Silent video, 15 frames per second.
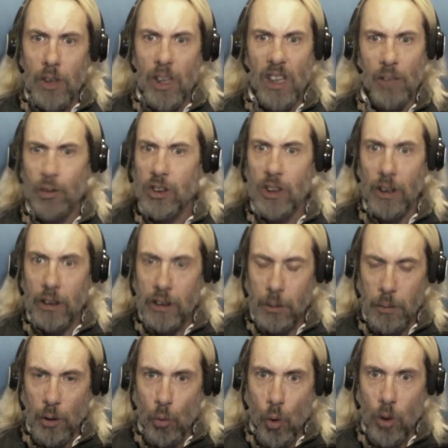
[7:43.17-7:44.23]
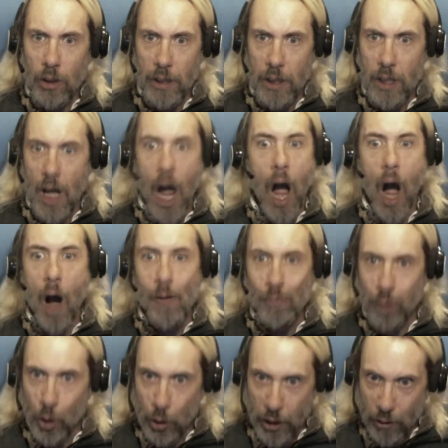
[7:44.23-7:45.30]
If it's Elizabeth Warren, I'm
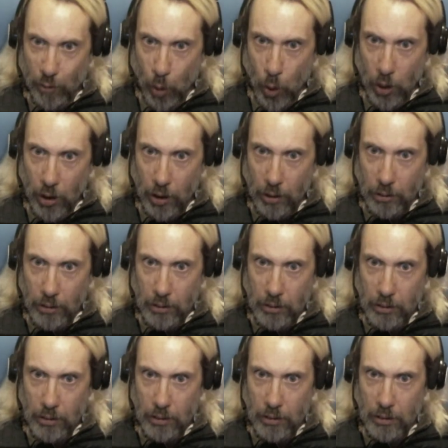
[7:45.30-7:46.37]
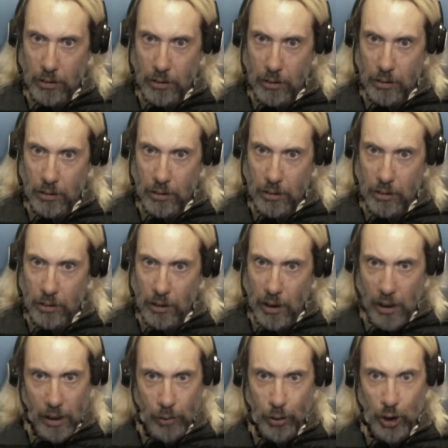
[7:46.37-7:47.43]
voting for her.
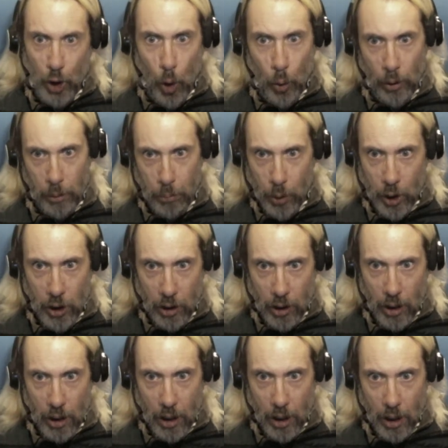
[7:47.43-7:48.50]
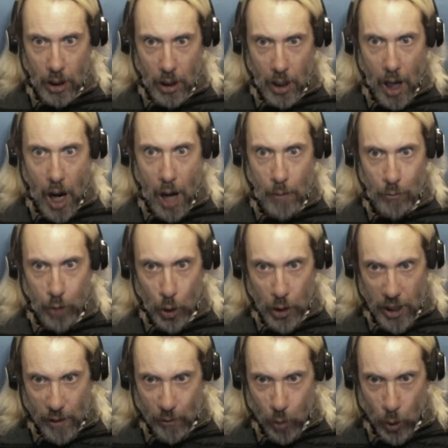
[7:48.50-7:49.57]
If it's Cory Booker, I'm
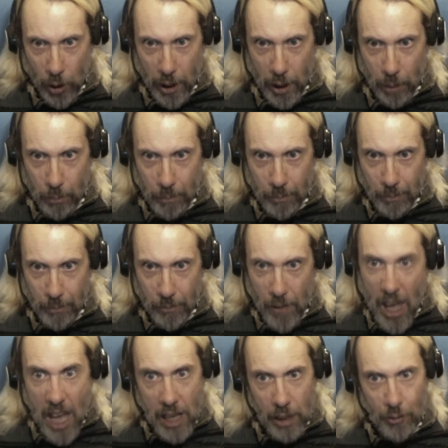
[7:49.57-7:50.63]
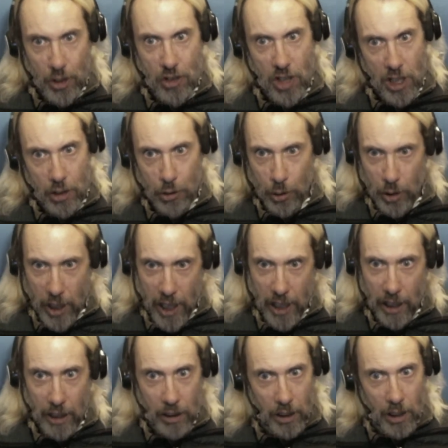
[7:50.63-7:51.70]
voting for him. If it's Andrew
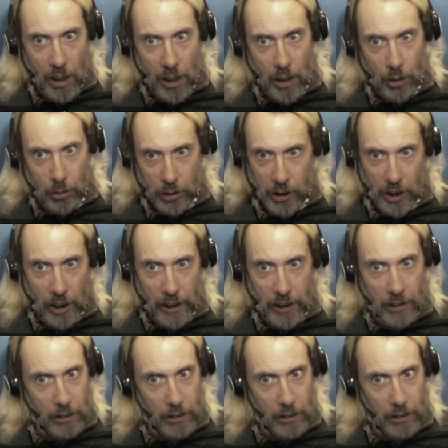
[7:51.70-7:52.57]
Yang, which I